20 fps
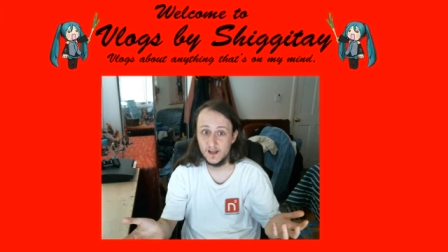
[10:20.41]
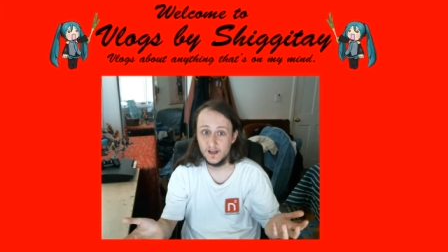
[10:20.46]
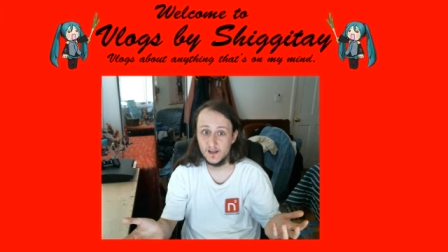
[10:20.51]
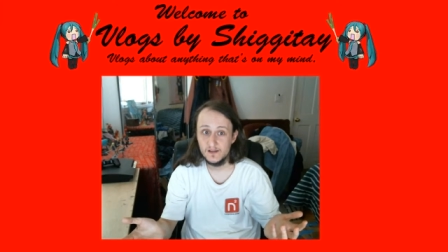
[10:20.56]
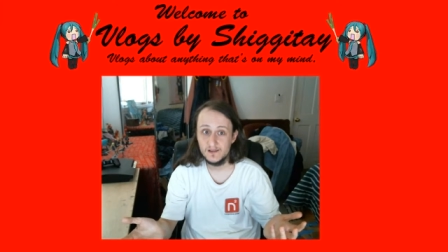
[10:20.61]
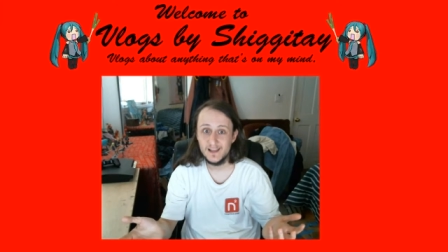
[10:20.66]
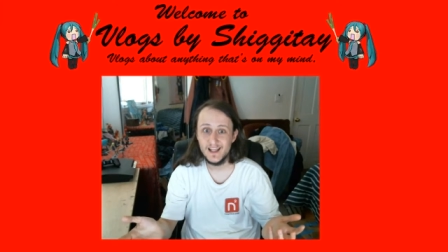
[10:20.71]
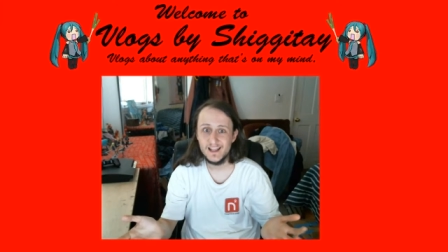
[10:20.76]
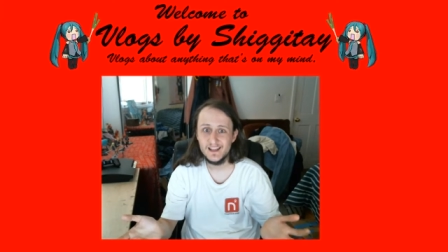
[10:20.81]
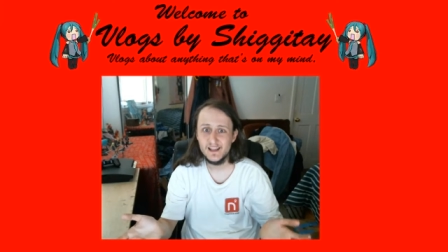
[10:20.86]

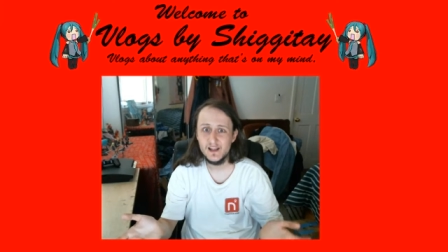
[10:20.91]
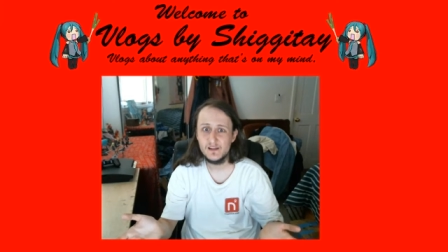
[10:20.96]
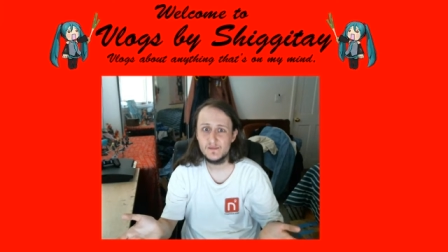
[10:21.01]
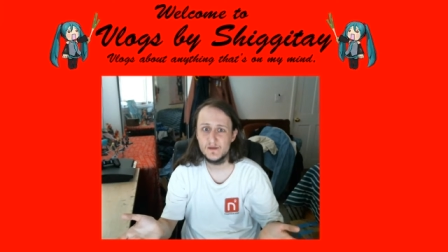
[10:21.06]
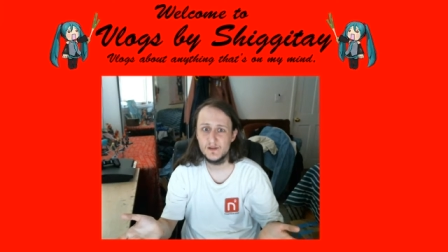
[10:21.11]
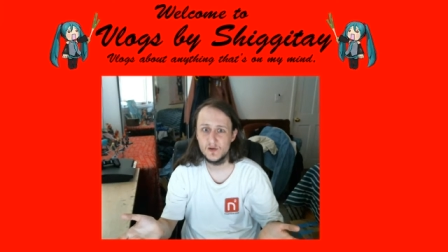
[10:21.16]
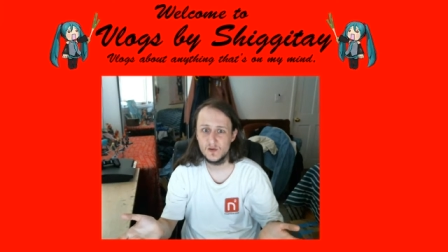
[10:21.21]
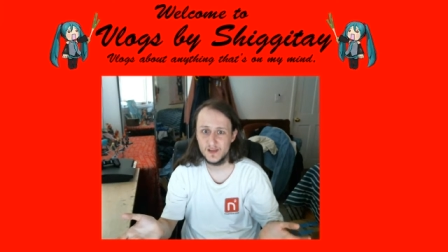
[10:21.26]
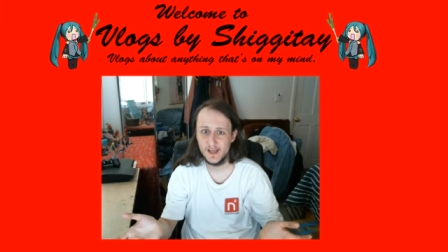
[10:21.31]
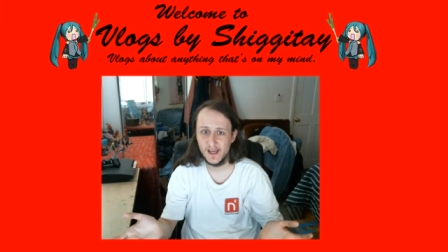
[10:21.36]
lately it's
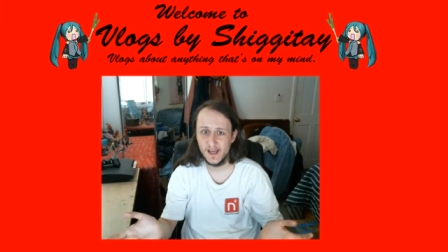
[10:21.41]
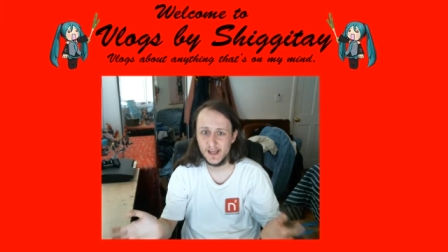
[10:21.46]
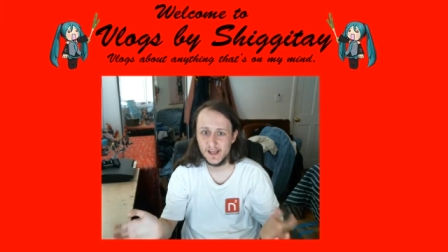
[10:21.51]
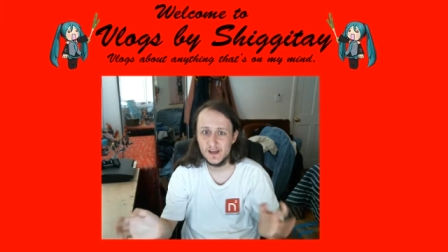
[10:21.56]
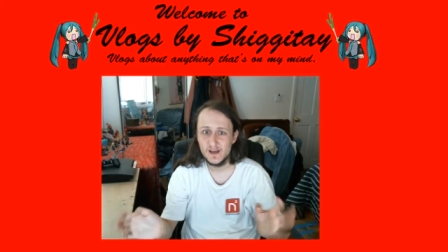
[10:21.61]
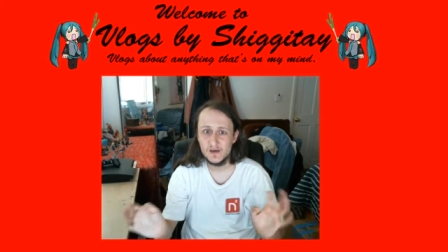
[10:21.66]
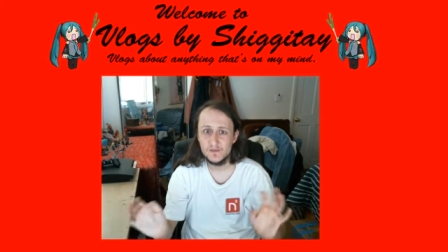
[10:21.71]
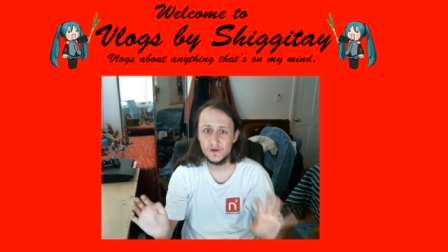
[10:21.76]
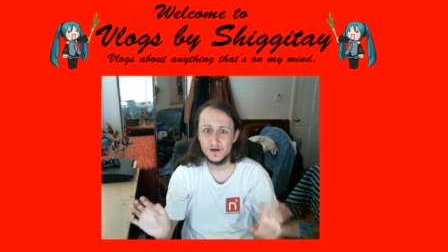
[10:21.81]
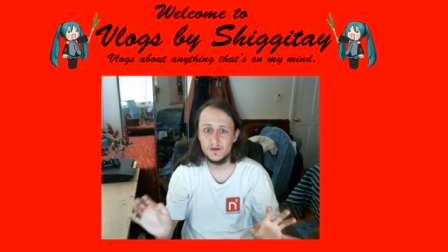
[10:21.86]
been okay,
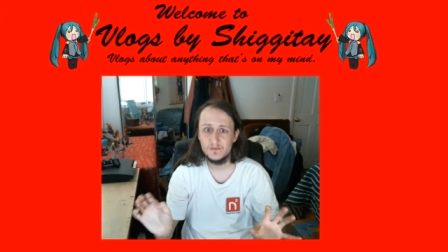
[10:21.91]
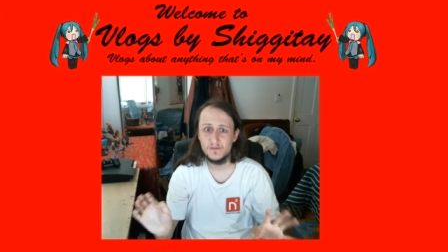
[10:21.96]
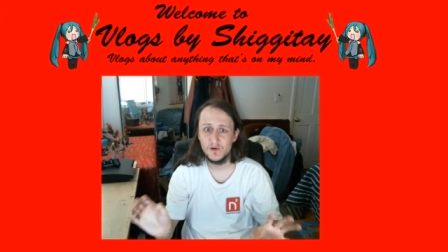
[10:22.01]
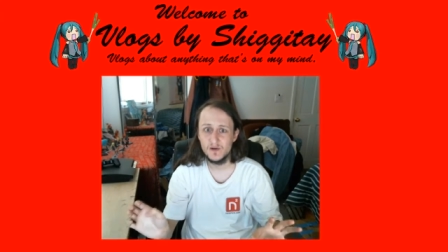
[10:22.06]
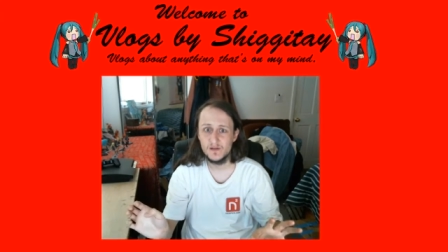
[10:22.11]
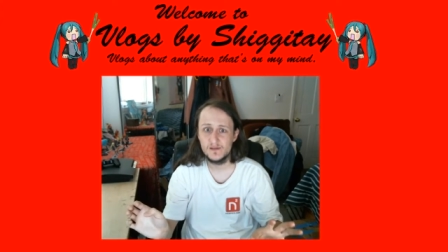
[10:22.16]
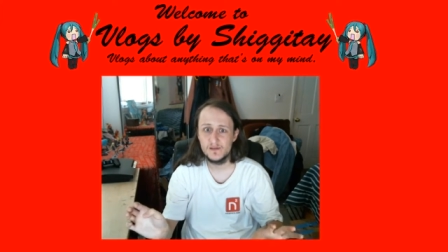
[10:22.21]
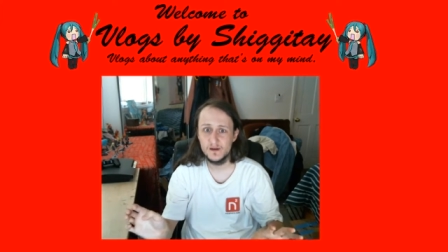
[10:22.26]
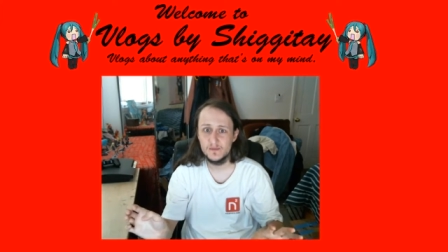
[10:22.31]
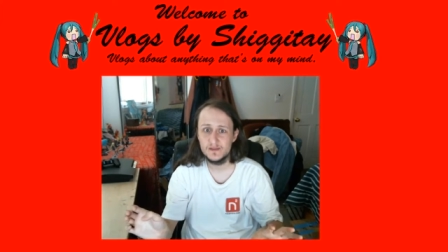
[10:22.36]
but
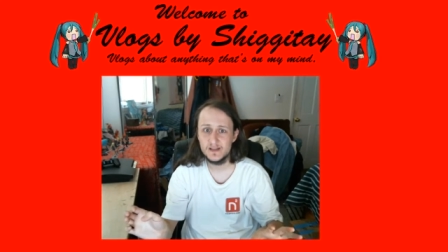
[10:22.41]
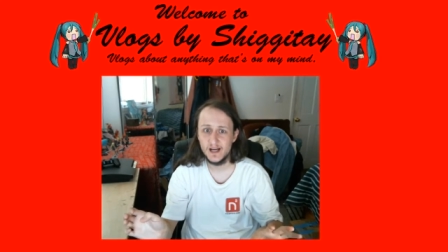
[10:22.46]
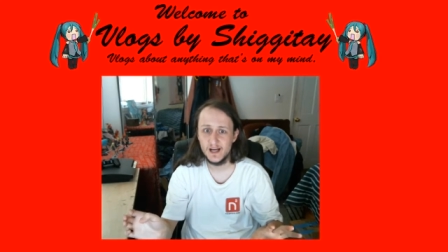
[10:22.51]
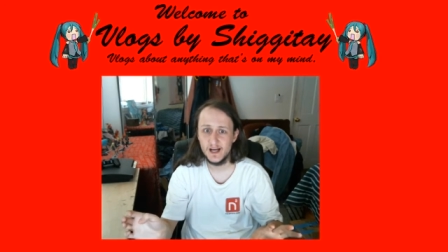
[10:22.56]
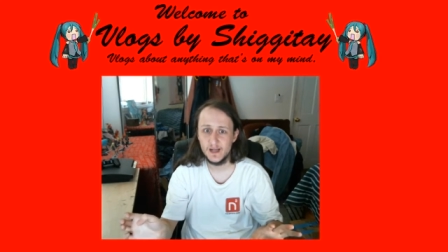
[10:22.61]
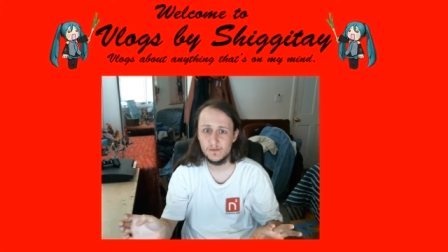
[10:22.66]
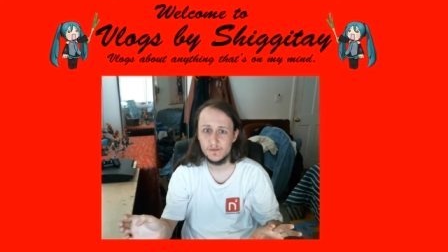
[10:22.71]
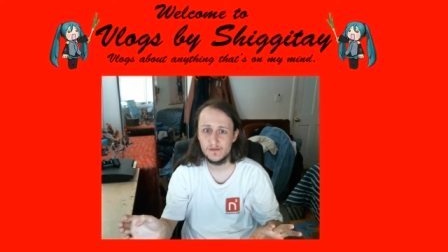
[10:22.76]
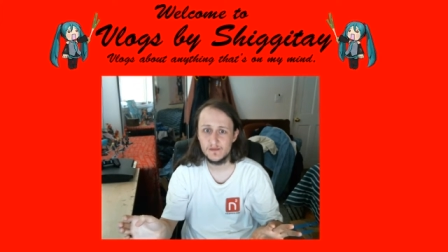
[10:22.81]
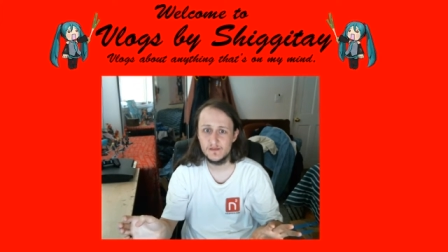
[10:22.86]

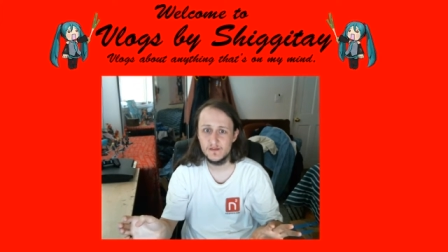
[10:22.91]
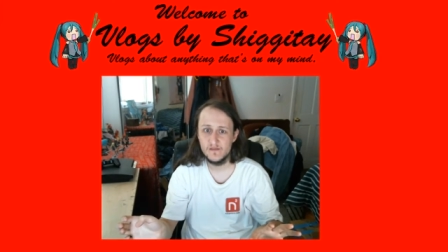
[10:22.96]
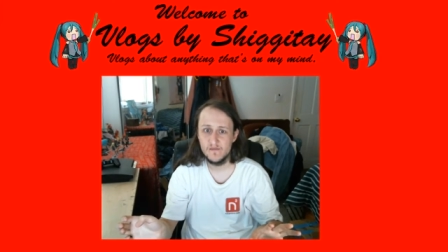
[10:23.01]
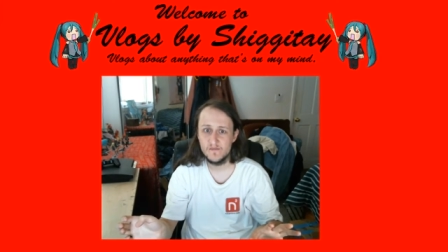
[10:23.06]
sometimes